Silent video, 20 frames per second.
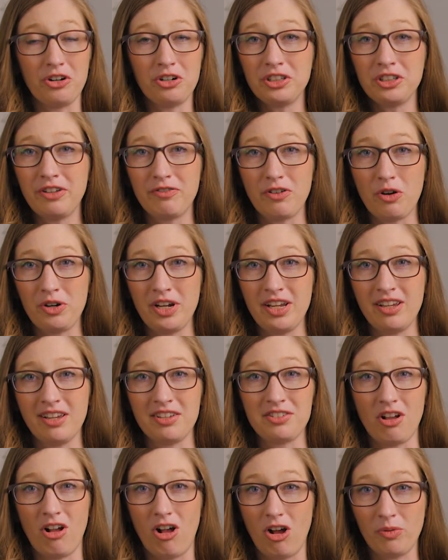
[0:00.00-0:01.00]
early voting
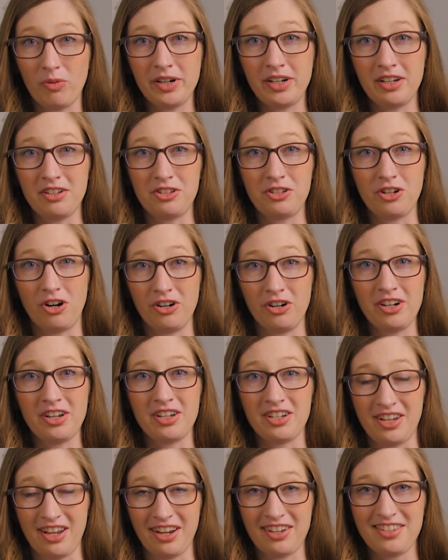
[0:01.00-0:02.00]
has already started
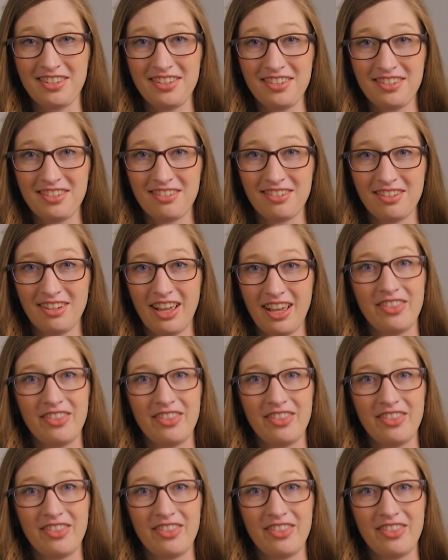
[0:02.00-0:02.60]
in Texas?